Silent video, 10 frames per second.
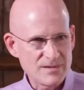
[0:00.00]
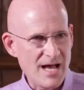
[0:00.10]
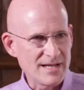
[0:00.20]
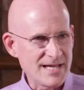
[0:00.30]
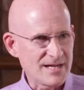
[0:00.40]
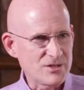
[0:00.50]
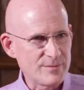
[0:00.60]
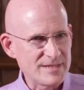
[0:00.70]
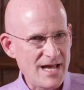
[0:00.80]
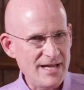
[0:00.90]
contact
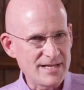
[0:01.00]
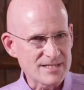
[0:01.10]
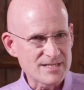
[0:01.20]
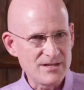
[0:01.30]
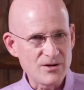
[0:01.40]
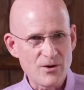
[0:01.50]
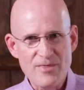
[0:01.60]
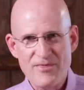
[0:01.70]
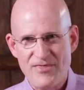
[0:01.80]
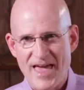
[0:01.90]
dermatitis. And you go,
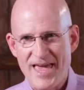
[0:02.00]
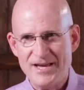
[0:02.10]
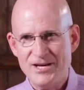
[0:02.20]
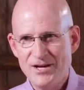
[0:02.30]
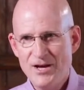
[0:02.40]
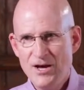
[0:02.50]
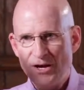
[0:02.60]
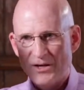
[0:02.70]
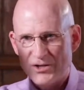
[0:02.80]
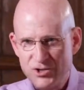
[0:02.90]
thank
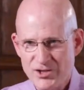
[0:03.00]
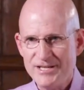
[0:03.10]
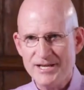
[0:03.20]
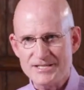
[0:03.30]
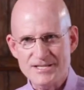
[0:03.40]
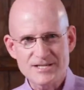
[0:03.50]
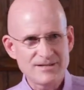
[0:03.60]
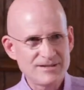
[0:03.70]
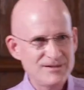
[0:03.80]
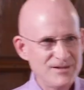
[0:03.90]
goodness.